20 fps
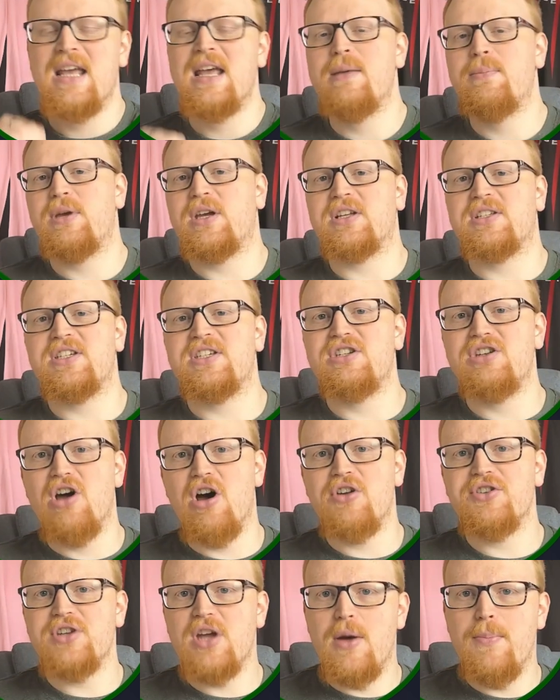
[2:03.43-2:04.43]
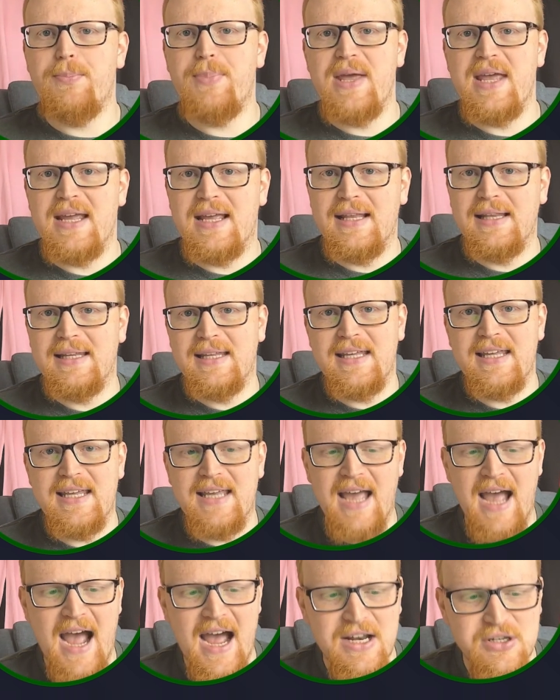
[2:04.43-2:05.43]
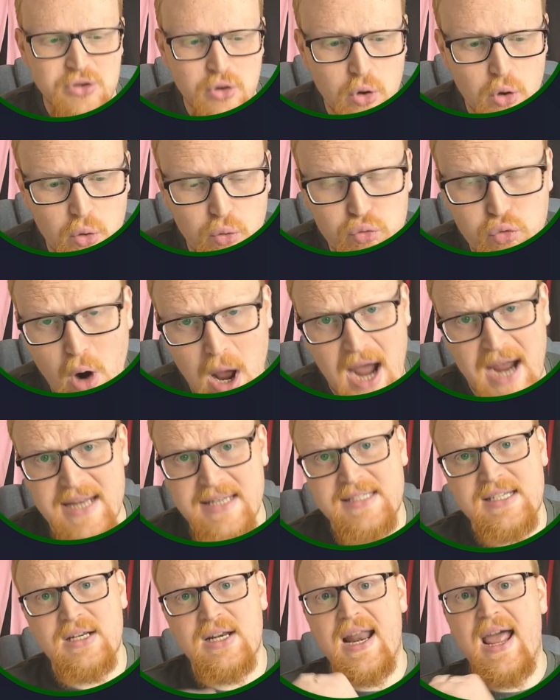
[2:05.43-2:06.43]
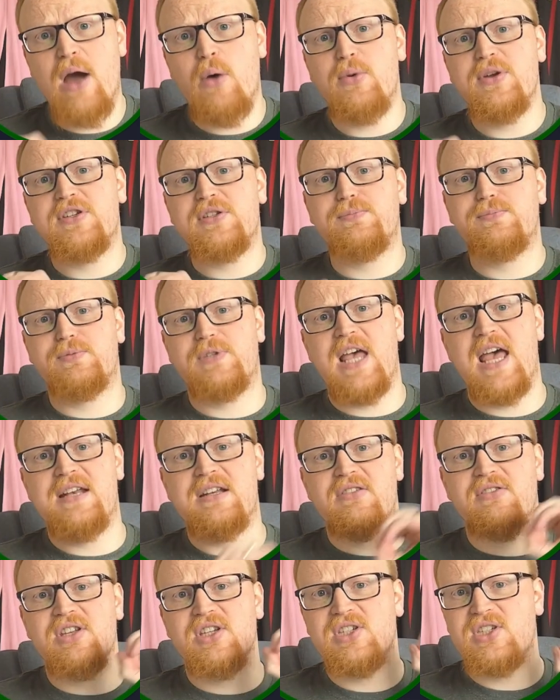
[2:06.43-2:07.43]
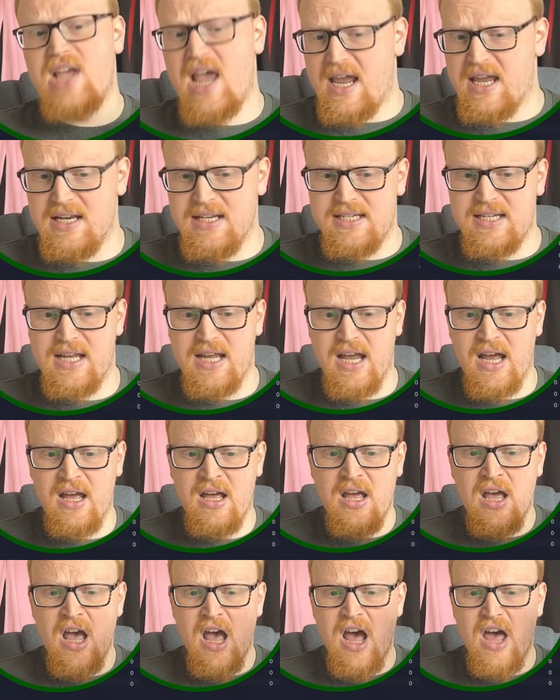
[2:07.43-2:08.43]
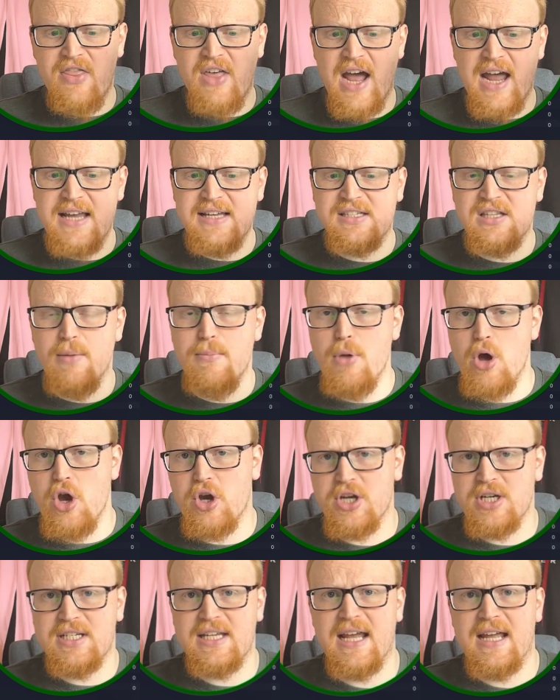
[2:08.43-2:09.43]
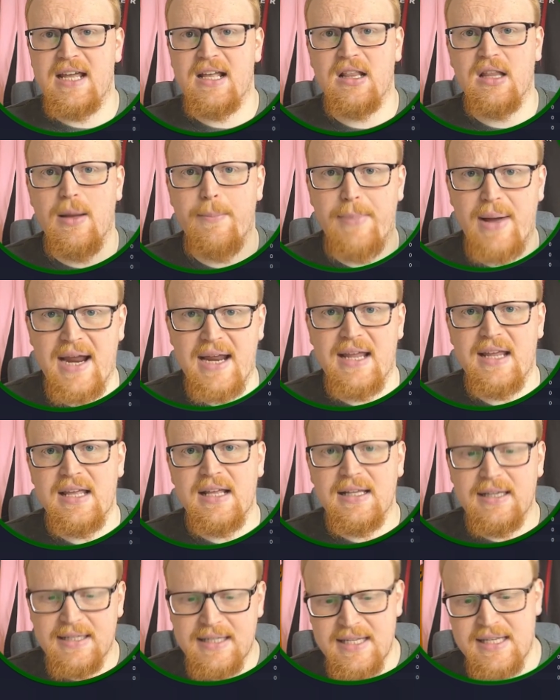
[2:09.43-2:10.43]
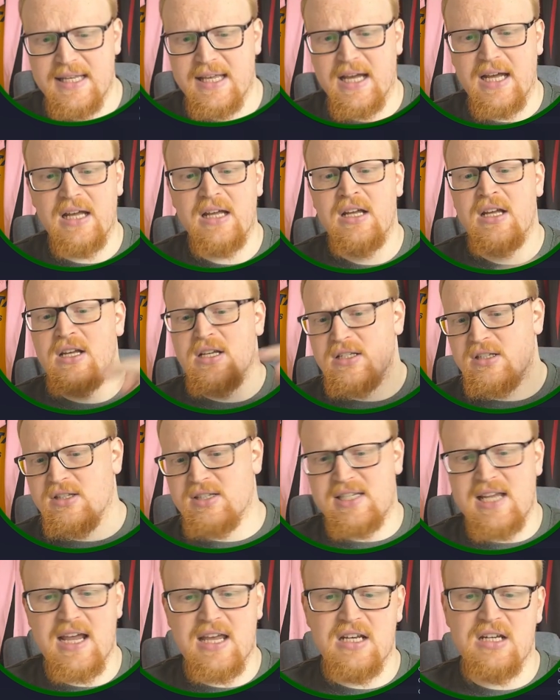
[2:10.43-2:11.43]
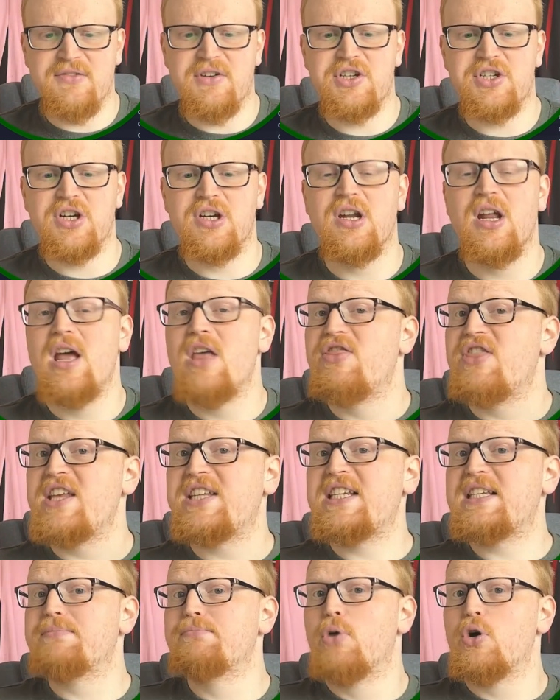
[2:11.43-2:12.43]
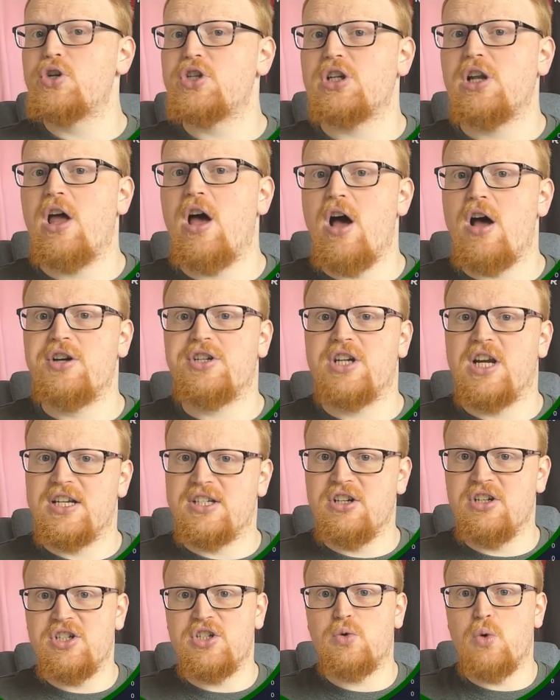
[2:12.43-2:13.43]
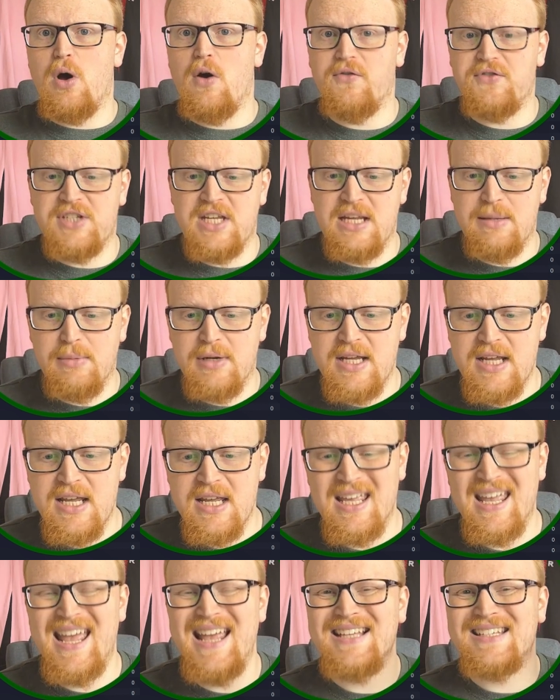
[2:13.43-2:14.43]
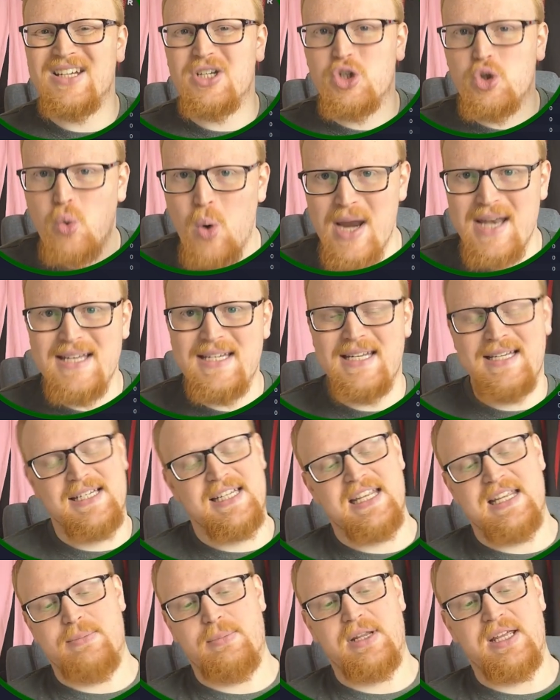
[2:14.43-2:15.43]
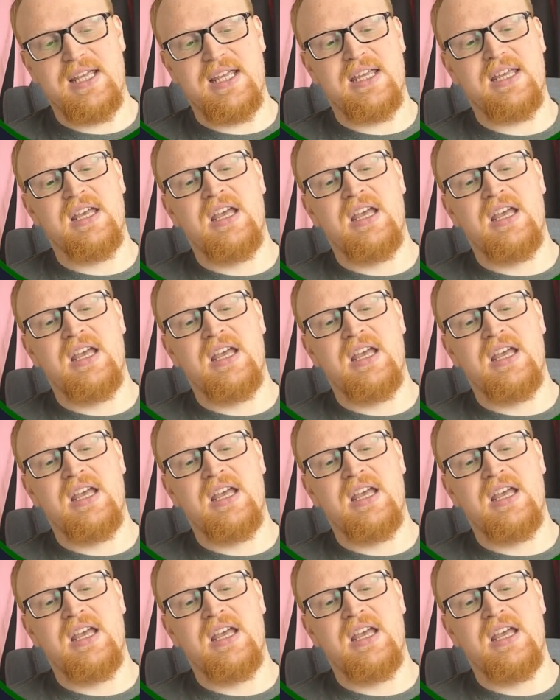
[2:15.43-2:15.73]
because it's not a big league at all. Right, now we said the 2nd tier, that is the Mercantile Bank Liga, so the 2nd division. This is much larger. It's not a 12-team league, it's a 20-team league.